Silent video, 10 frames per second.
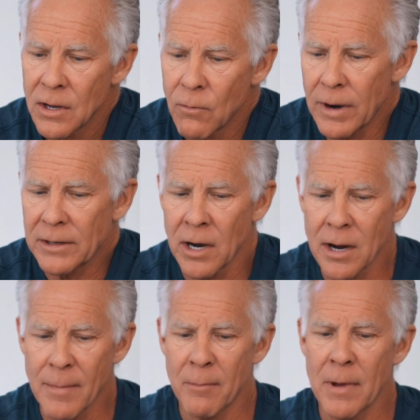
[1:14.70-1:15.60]
When I
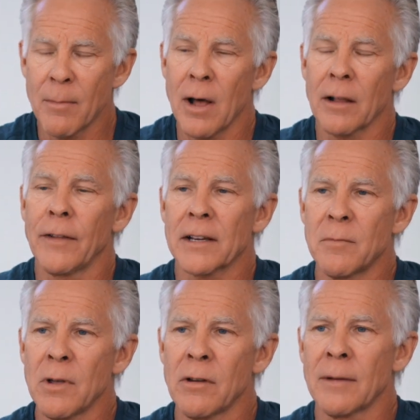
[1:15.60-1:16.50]
talk about metabolic
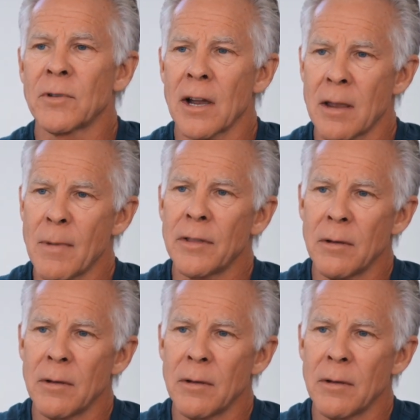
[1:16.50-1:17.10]
flexibility, I'm talking about